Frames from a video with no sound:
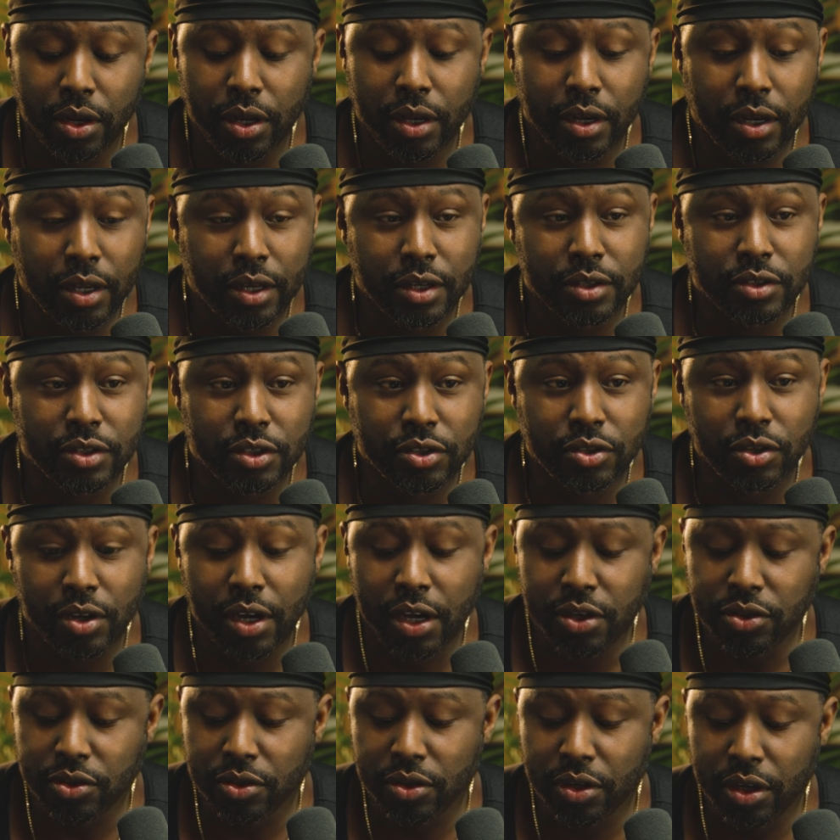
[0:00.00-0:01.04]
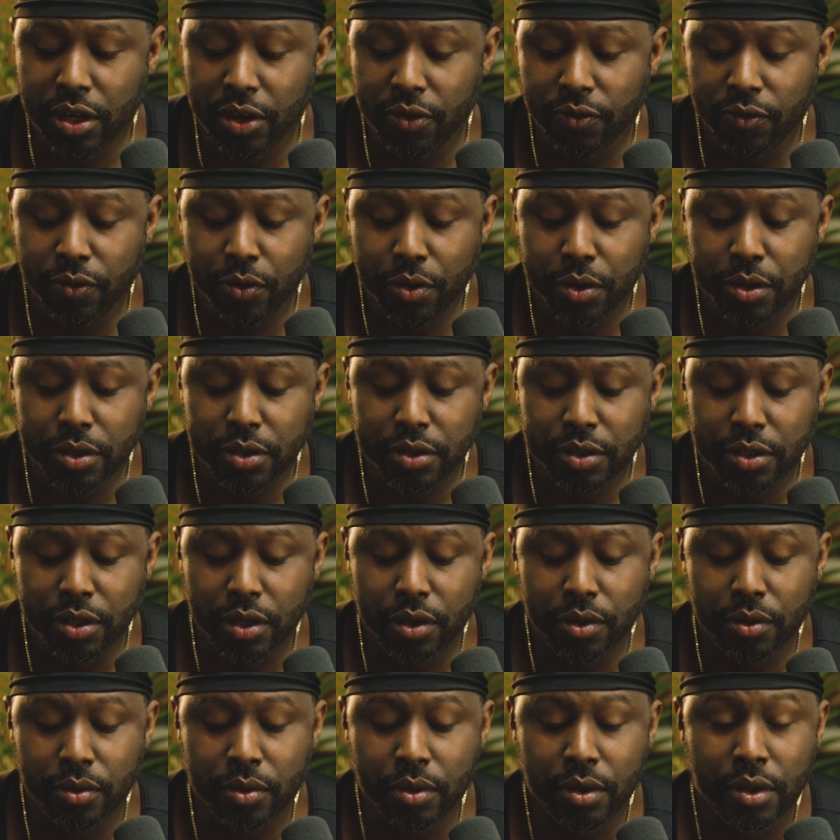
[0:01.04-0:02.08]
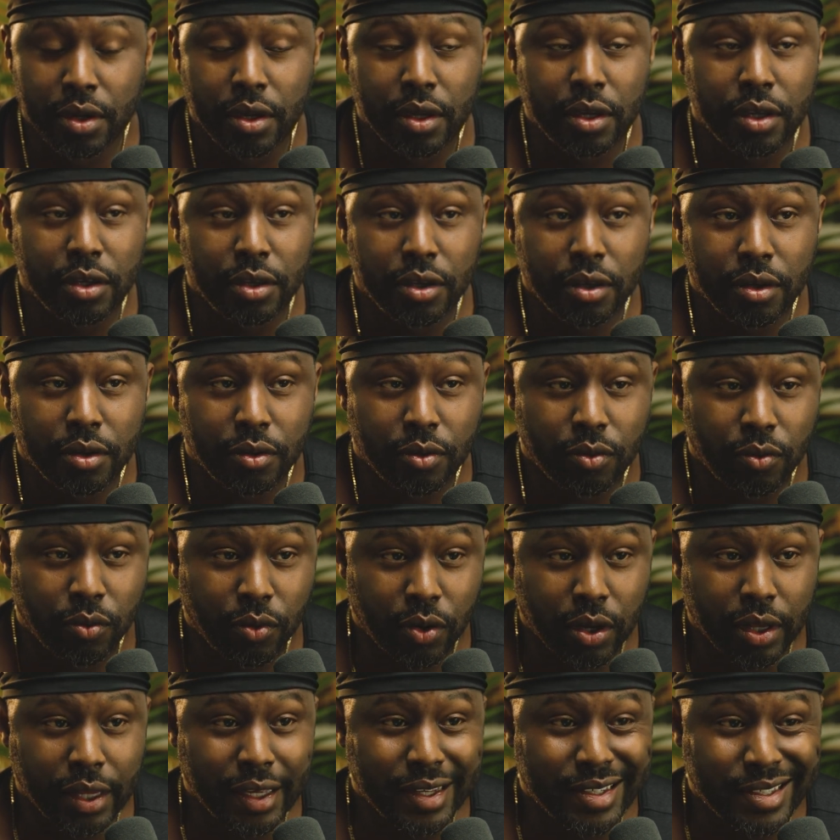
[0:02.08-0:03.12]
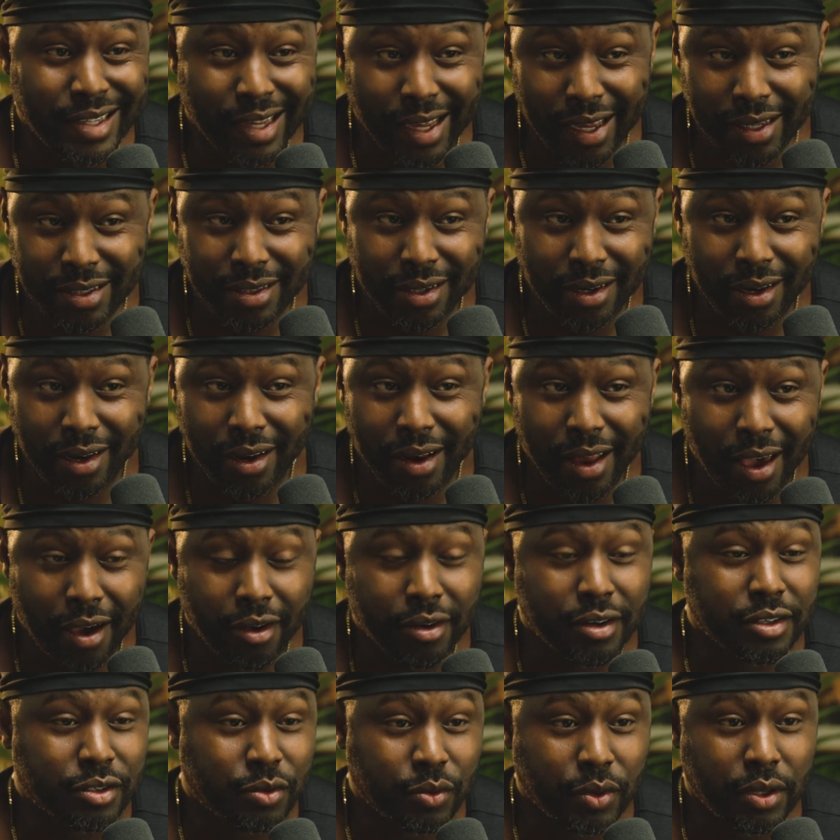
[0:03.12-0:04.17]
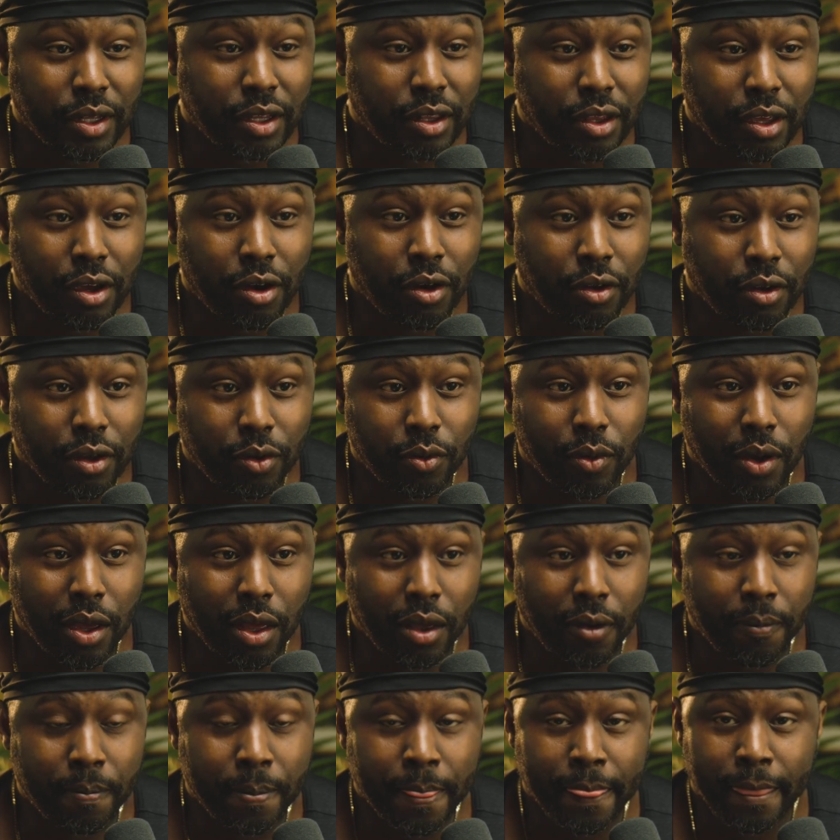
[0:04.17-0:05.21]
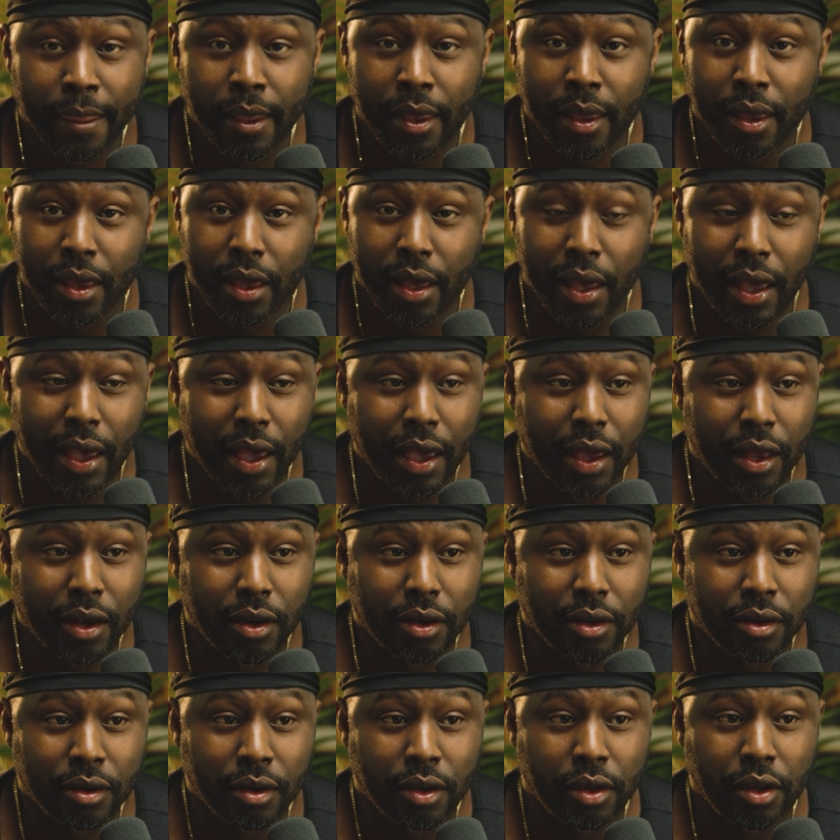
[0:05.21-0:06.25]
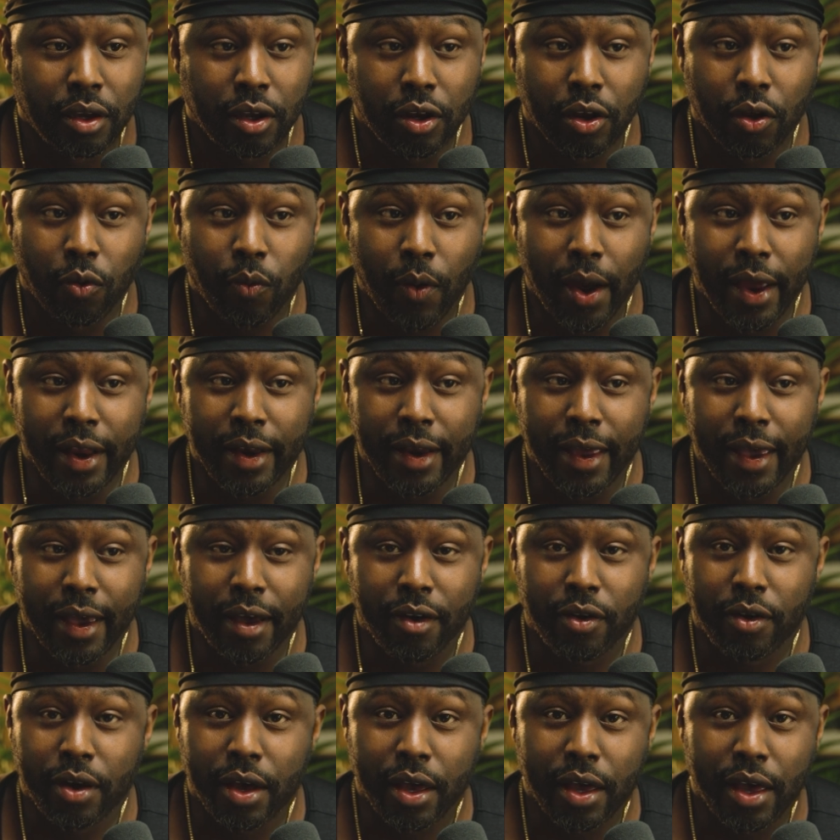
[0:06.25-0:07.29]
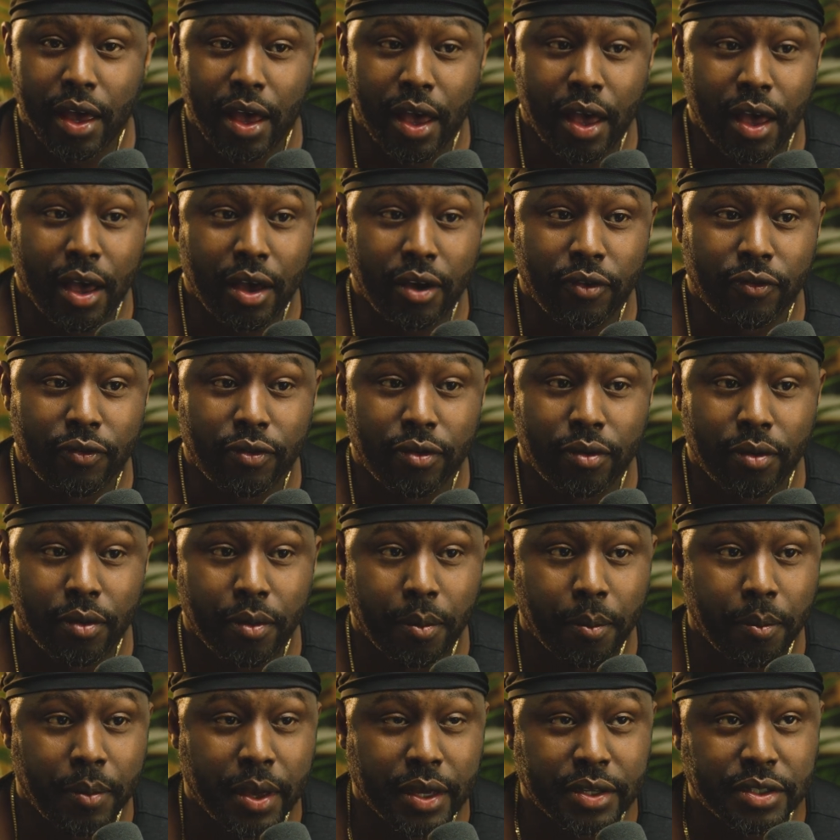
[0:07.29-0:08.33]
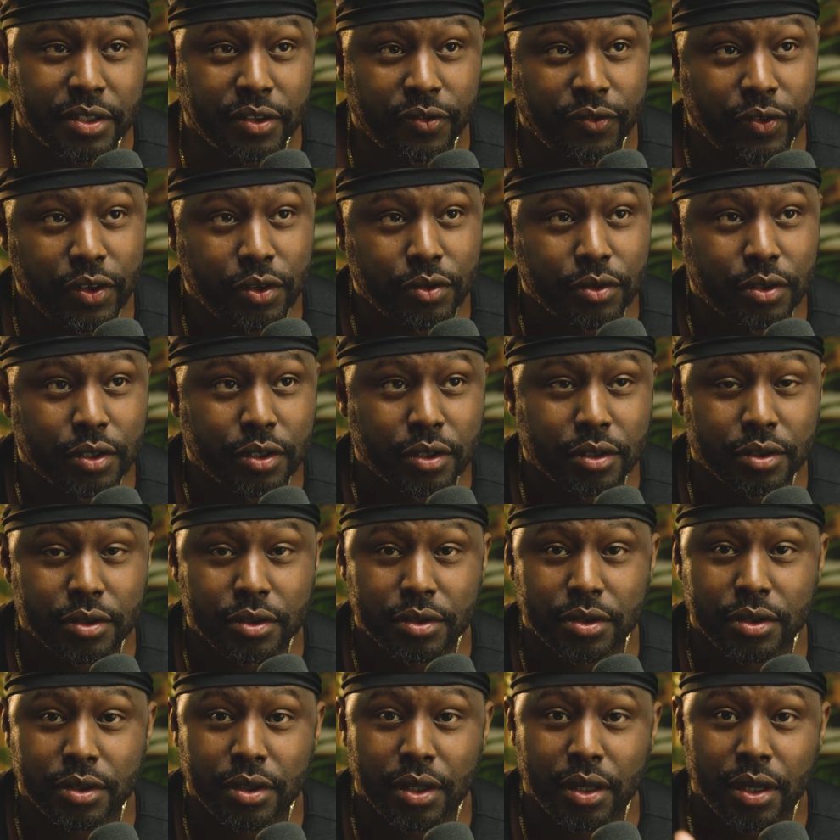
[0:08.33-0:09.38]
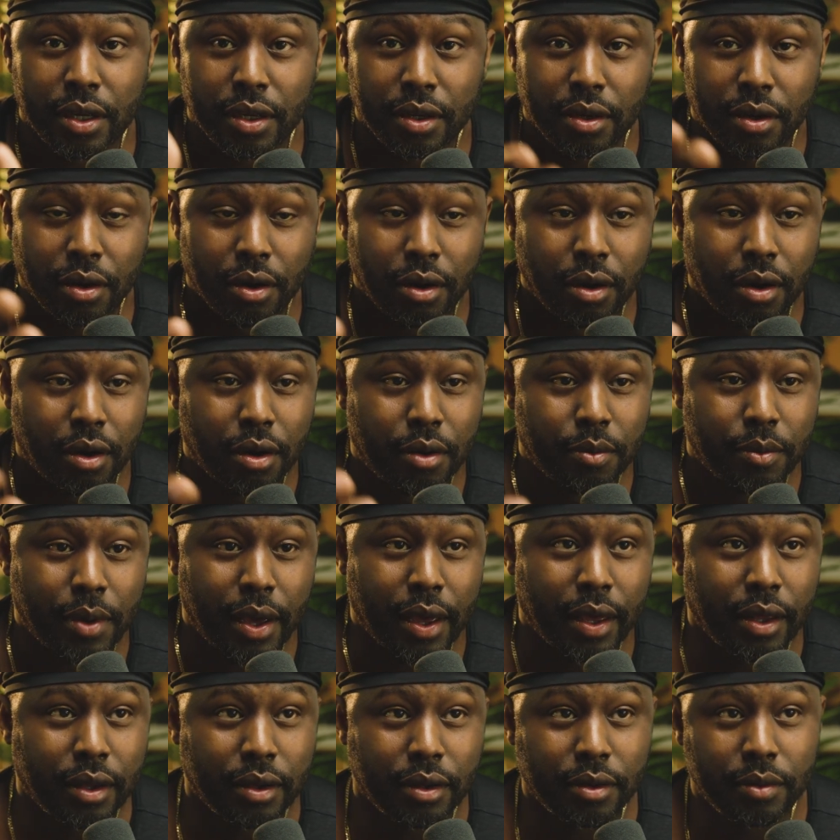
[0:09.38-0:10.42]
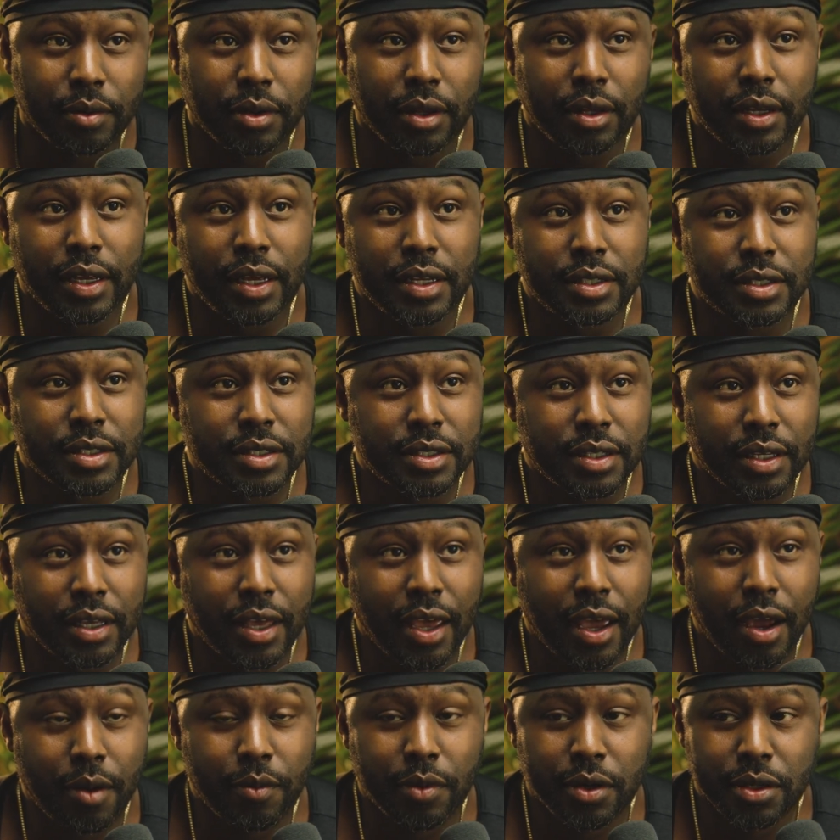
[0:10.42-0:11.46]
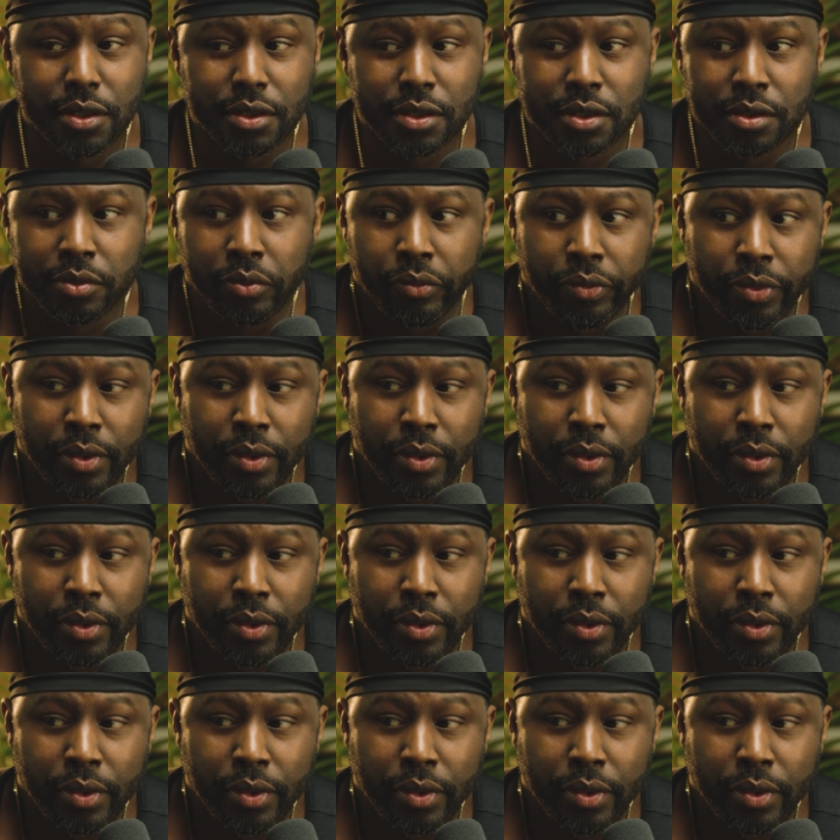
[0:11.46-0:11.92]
it is that you guys are looking for. So really testing it out is really the only way. And, right now I have mist filters on my lenses and cameras.